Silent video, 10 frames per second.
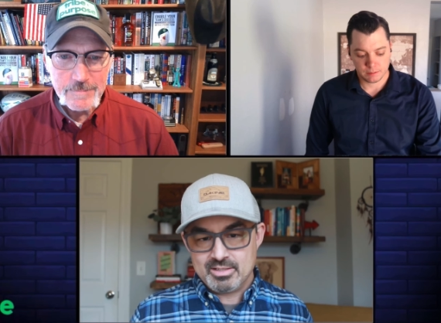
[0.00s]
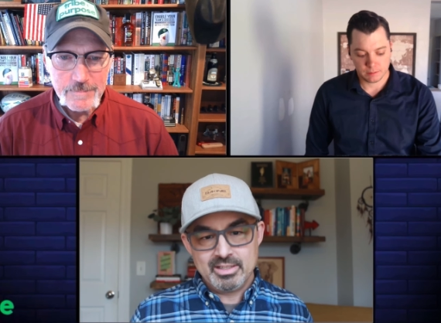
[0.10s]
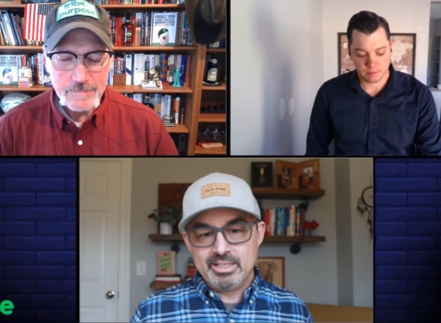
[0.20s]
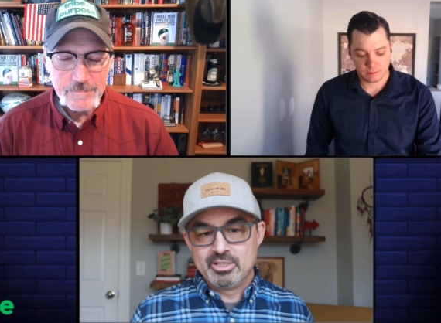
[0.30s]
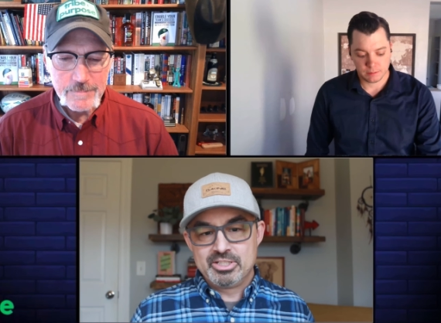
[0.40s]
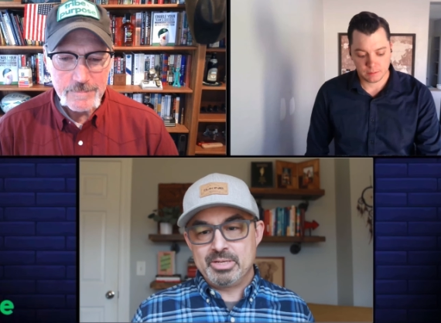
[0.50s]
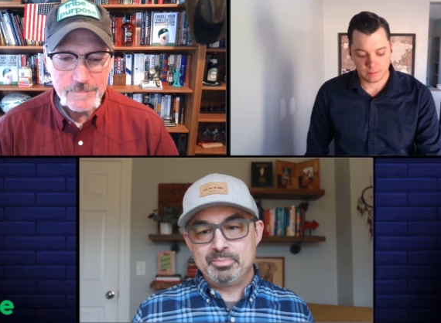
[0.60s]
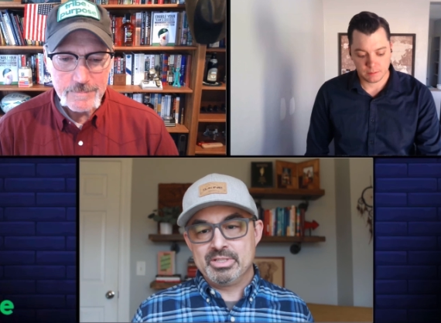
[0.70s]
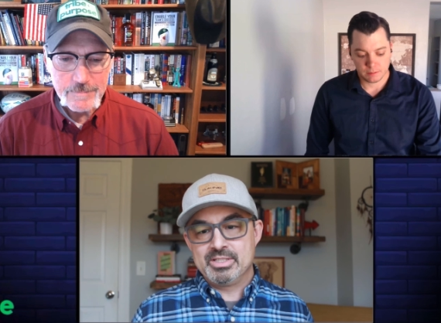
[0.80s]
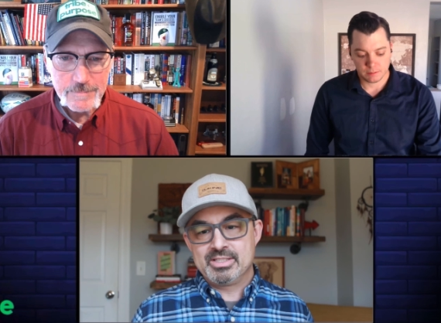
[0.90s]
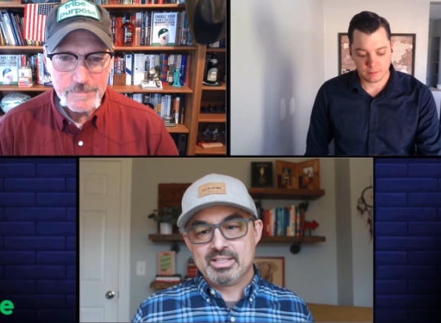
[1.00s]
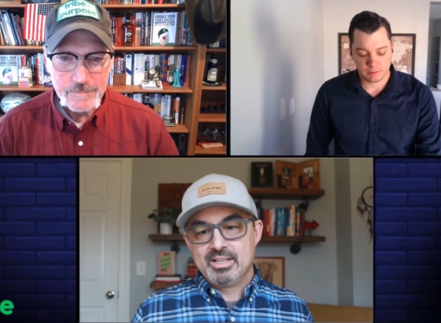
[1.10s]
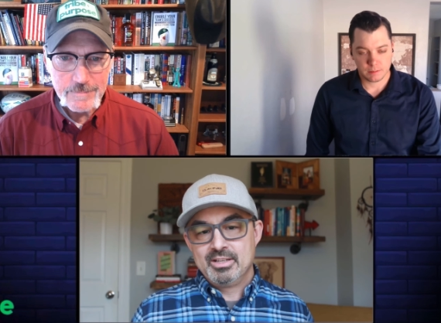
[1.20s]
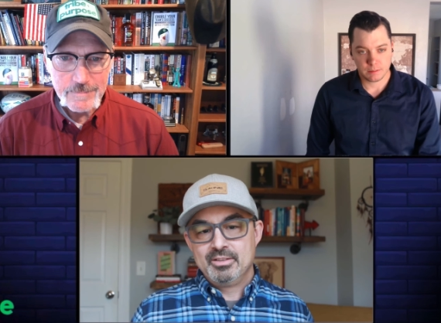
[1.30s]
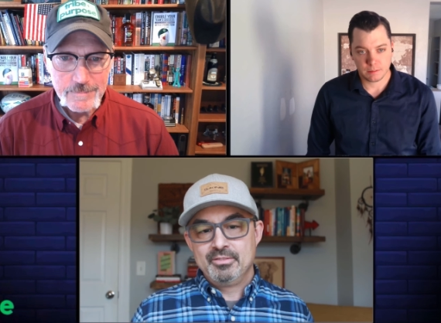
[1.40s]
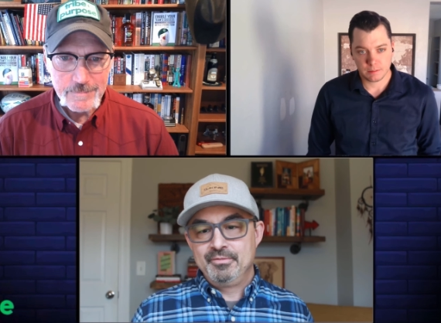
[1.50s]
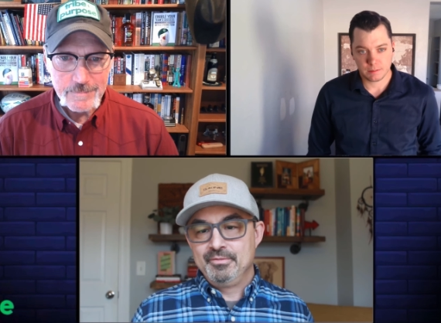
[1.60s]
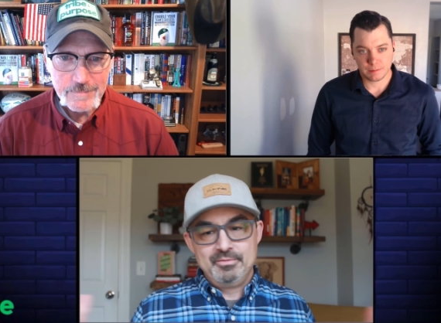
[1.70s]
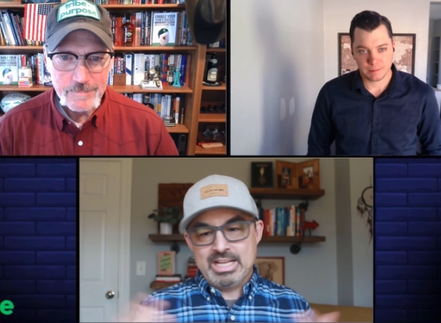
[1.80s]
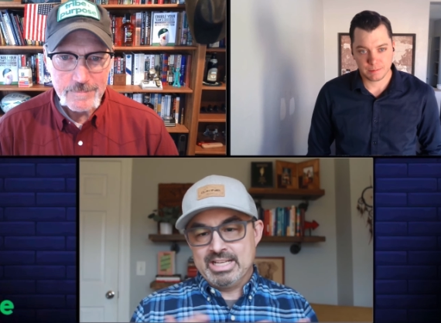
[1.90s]
Speaker 1: Leadership is
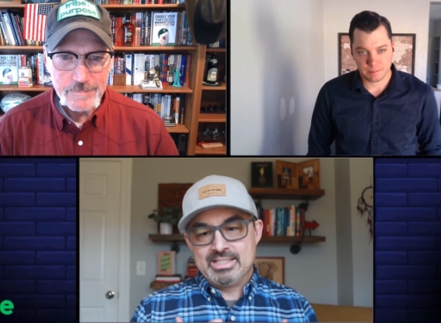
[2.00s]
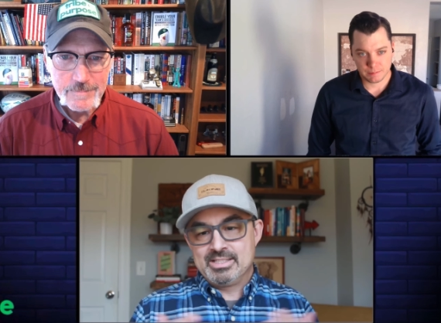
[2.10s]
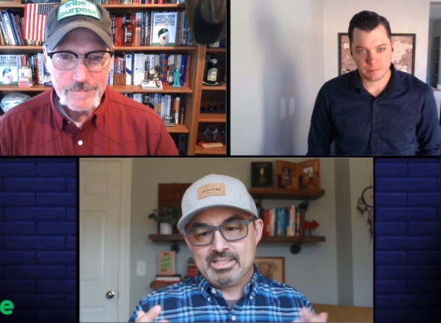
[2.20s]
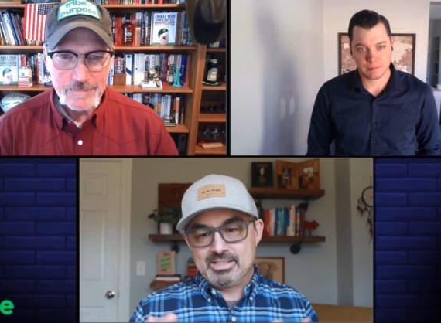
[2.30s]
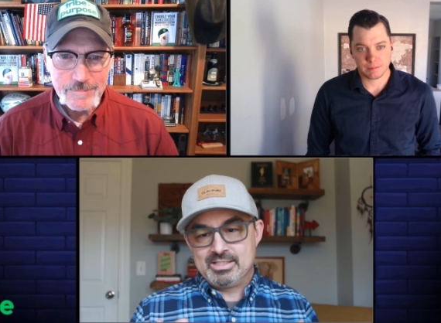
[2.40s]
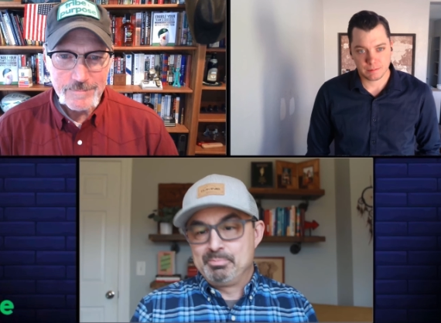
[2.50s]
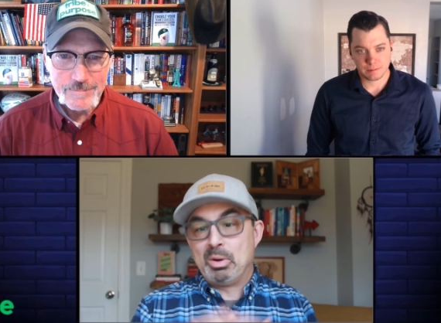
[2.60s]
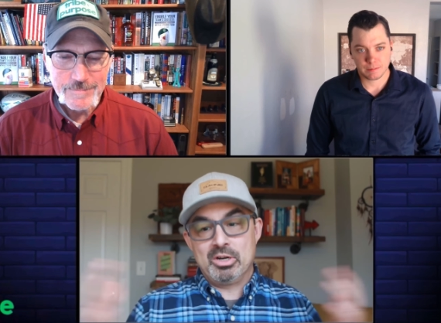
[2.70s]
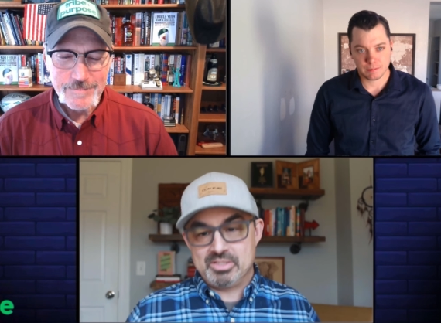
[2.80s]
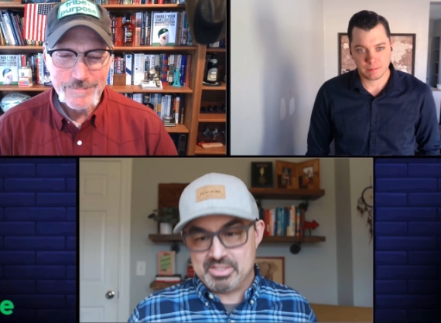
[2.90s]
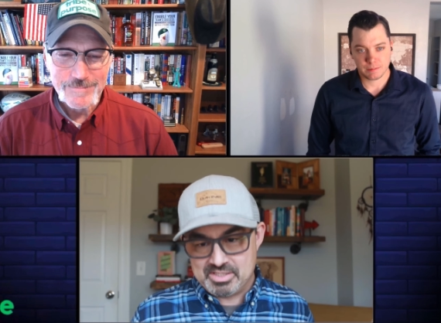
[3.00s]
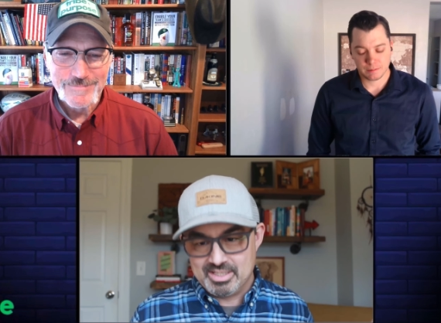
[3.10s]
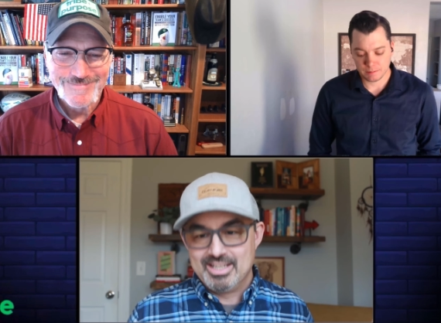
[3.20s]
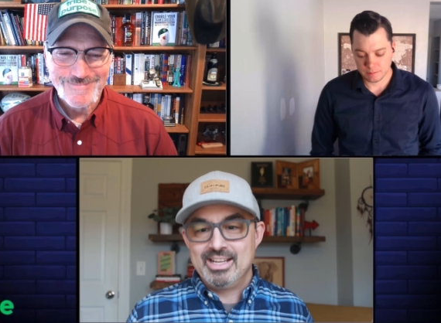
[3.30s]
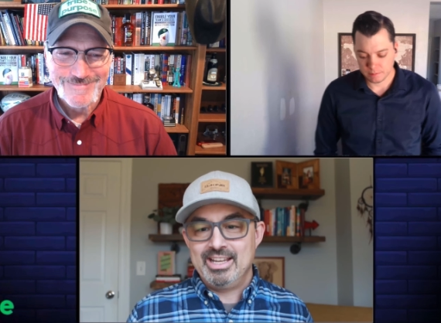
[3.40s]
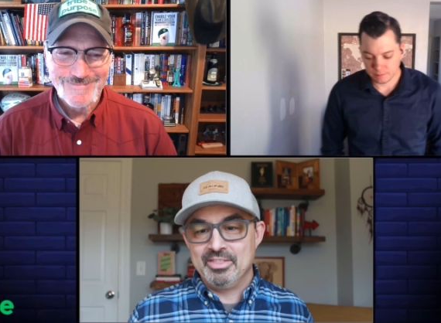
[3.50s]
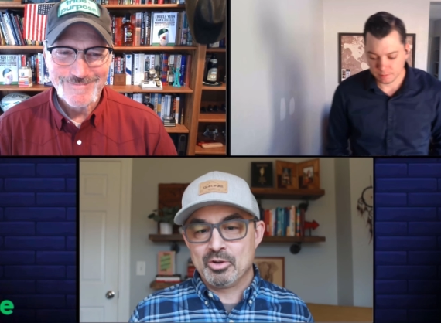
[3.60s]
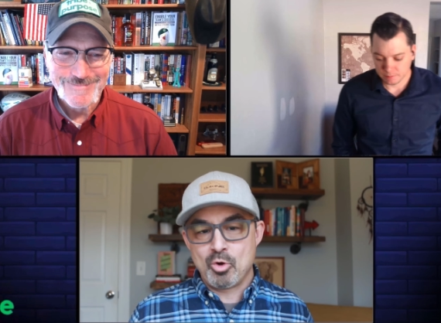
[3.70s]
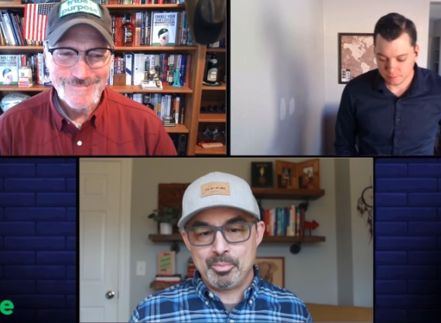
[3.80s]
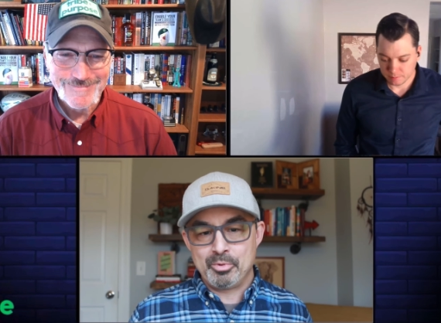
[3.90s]
is sparse in the
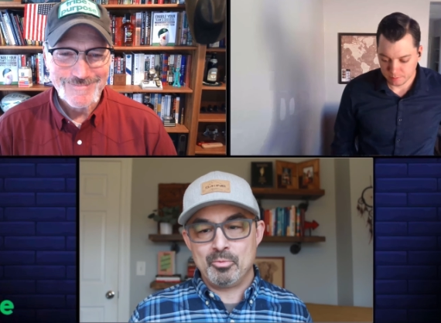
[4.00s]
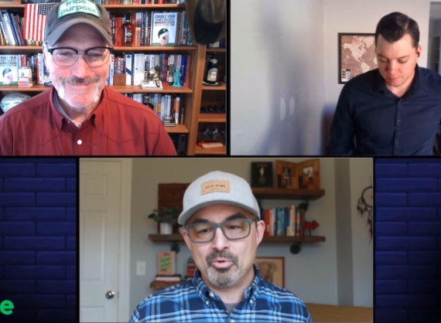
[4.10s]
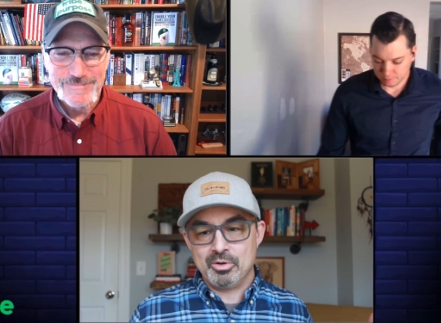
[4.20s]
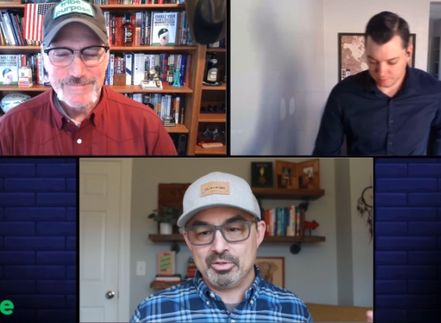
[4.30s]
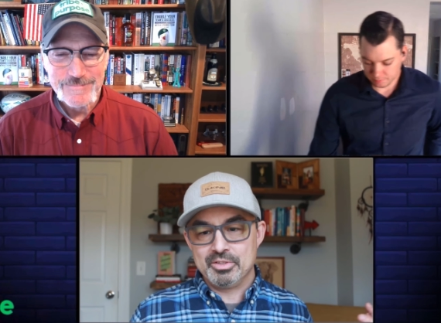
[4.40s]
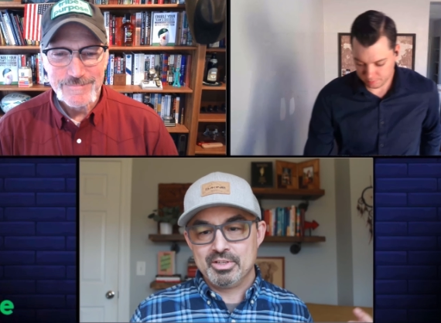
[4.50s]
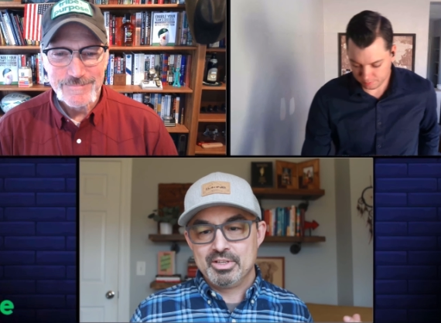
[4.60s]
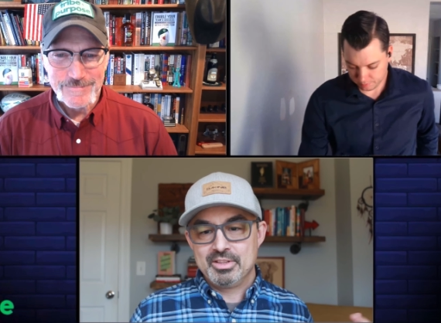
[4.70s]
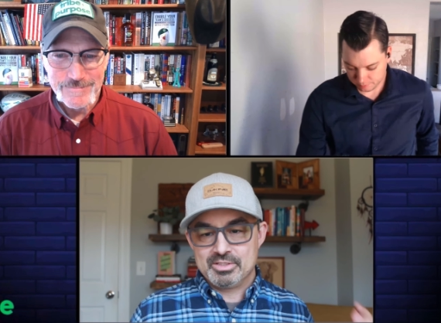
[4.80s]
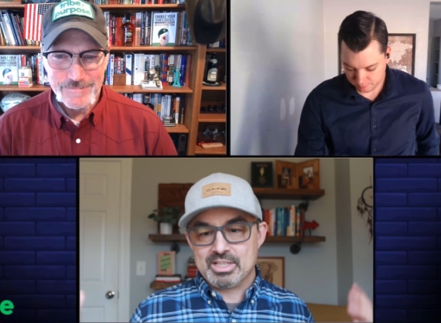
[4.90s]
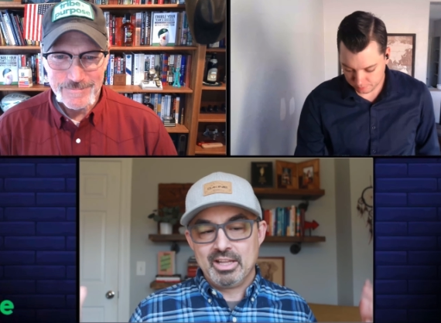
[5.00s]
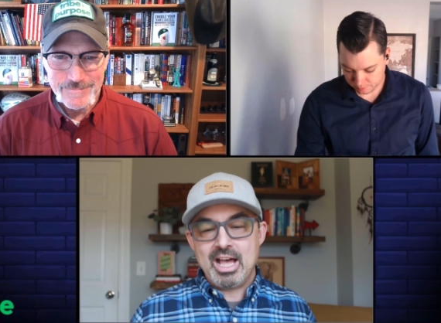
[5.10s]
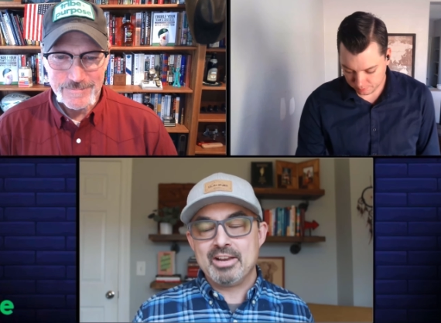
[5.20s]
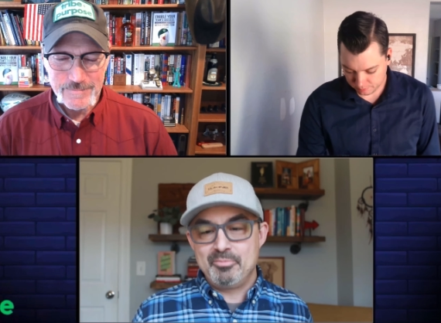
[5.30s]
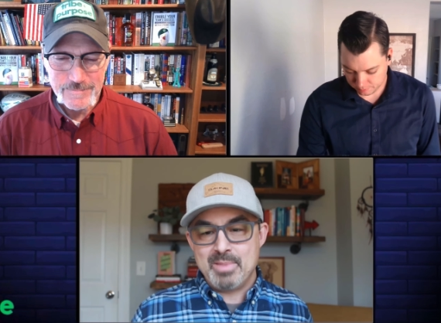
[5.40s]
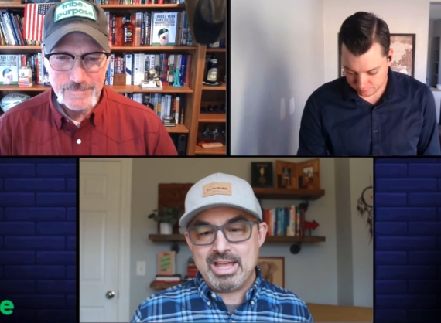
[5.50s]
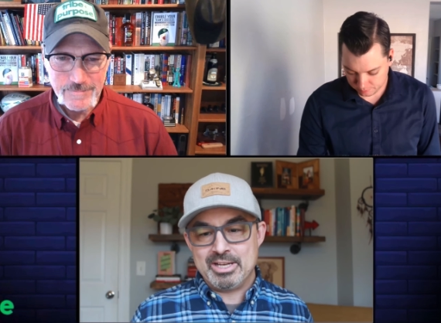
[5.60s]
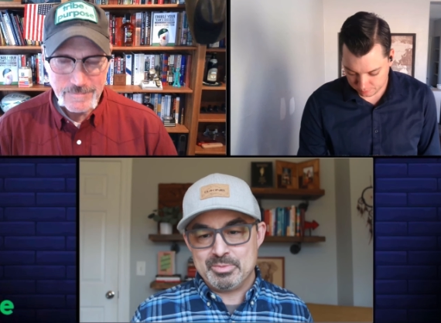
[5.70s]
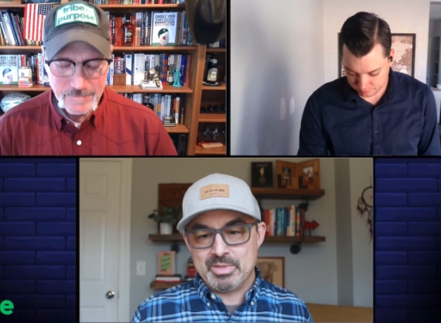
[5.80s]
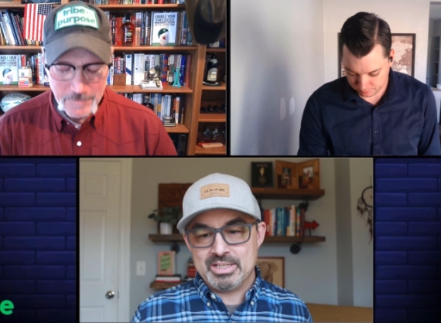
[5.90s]
corporate world. There's a lot of
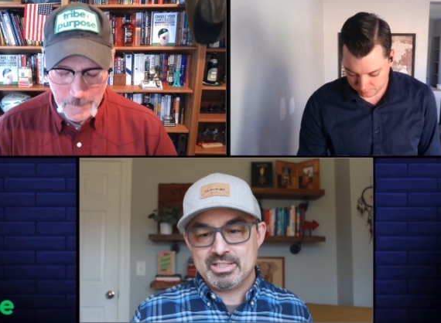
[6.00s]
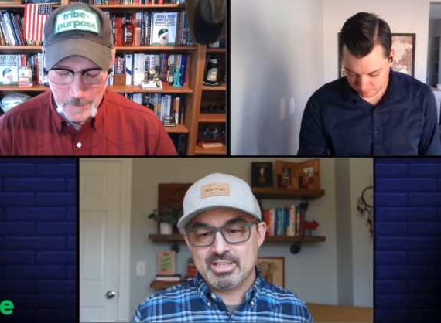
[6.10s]
management,